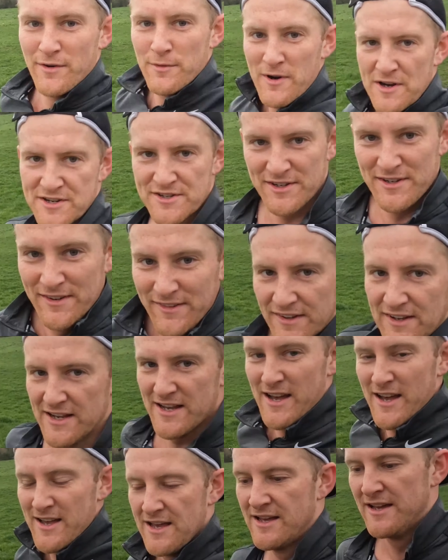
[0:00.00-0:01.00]
the washlands
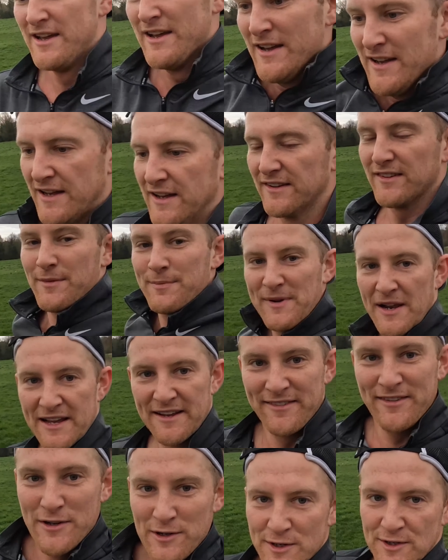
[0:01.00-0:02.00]
here is a
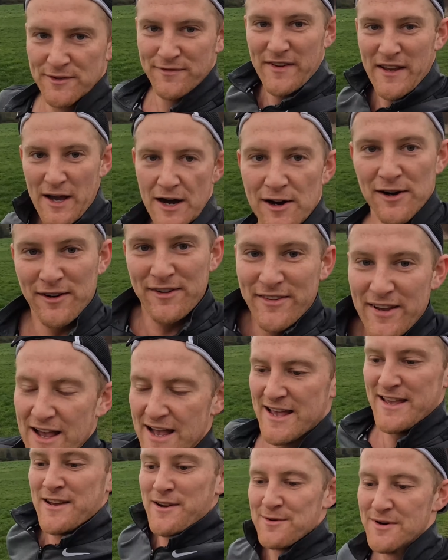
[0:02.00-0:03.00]
place called the
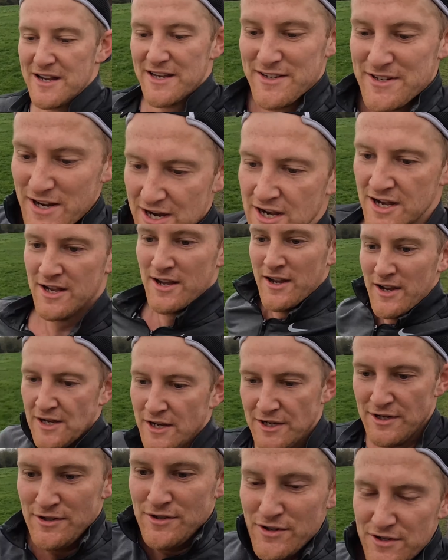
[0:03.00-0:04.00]
Hay, which
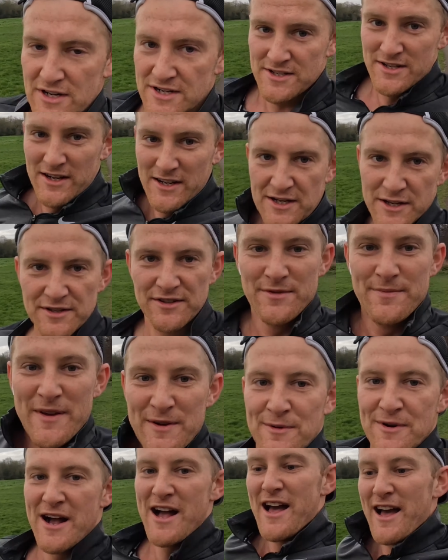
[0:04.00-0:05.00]
traditionally used to be
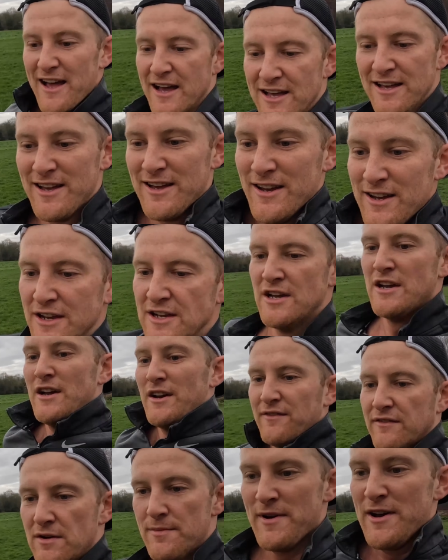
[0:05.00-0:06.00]
where
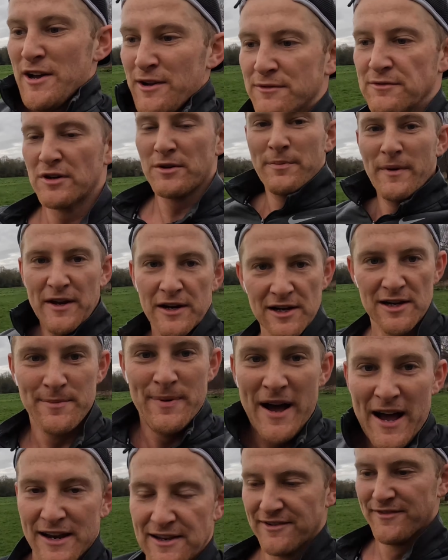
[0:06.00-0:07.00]
the Burton Rugby Club
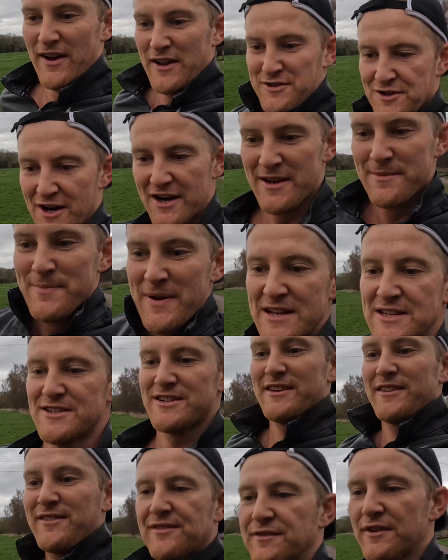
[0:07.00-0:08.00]
had their training
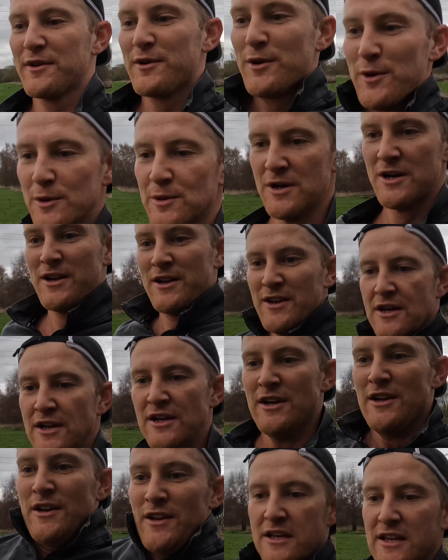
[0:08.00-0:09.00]
pitches for all
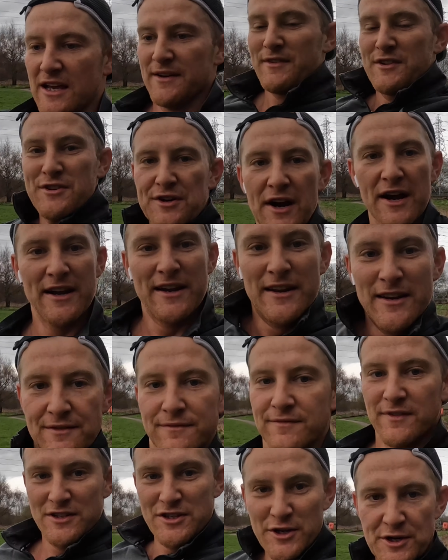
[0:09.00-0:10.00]
yeah, the training
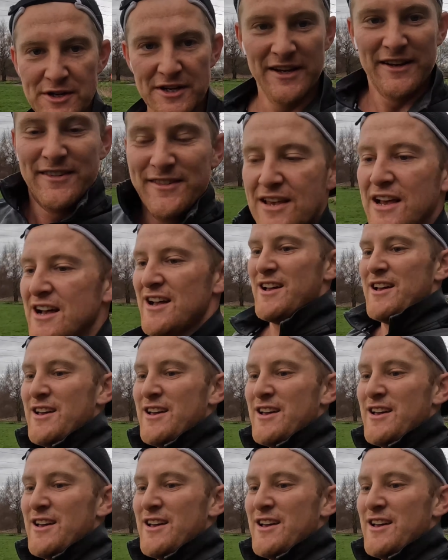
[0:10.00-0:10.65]
and the juniors.